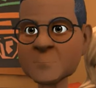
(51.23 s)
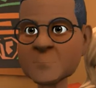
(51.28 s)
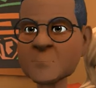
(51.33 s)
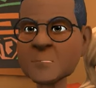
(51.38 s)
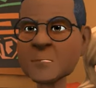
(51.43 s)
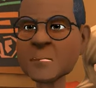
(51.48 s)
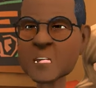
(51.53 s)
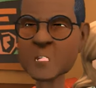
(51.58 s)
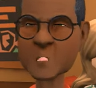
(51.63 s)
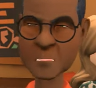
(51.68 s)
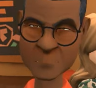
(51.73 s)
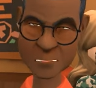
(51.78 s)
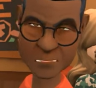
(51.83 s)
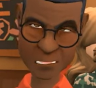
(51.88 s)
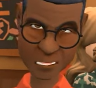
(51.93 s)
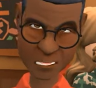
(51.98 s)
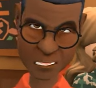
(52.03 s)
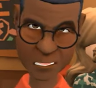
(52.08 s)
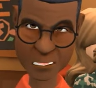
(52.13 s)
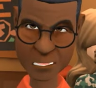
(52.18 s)
These are some of
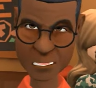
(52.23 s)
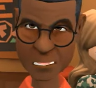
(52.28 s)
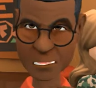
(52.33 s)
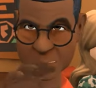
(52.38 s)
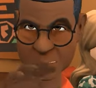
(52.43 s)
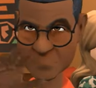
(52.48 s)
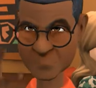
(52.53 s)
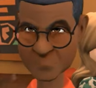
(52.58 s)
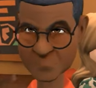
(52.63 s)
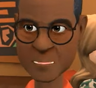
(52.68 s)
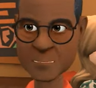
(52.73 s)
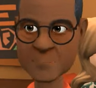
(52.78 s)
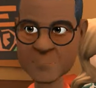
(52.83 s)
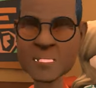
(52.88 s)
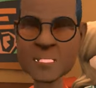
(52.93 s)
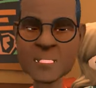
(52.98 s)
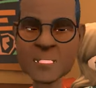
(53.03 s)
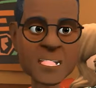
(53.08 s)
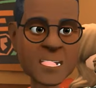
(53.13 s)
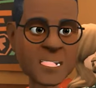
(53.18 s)
the things one
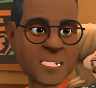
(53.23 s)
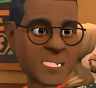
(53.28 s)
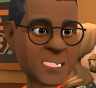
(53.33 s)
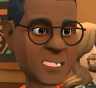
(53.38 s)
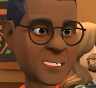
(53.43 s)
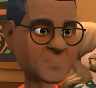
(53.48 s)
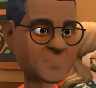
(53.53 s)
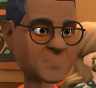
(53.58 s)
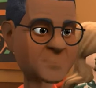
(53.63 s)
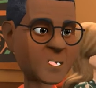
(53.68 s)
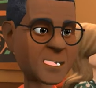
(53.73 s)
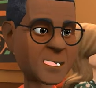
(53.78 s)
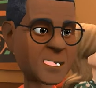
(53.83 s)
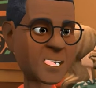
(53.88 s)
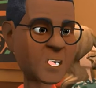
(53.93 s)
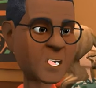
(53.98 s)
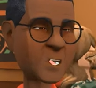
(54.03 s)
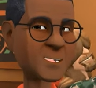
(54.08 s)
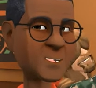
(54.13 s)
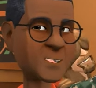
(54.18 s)
might regret when
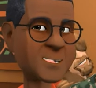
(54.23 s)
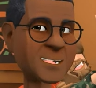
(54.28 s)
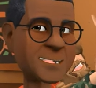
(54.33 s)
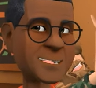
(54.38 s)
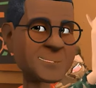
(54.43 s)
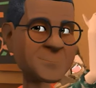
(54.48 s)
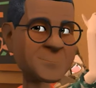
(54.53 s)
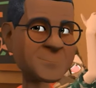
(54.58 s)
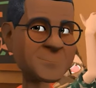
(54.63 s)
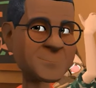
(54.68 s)
they are older.